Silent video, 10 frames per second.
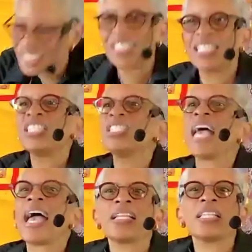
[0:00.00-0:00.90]
is
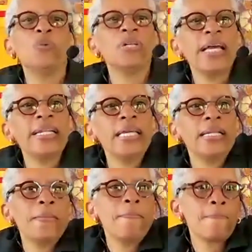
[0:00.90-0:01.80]
exactly what I
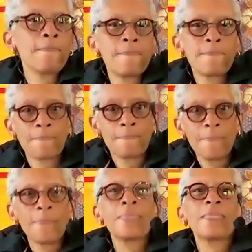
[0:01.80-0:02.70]
needed.
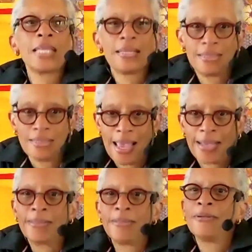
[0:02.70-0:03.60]

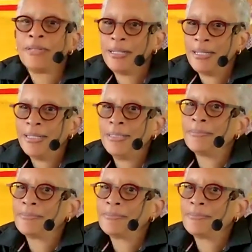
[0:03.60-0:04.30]
Exactly what I needed.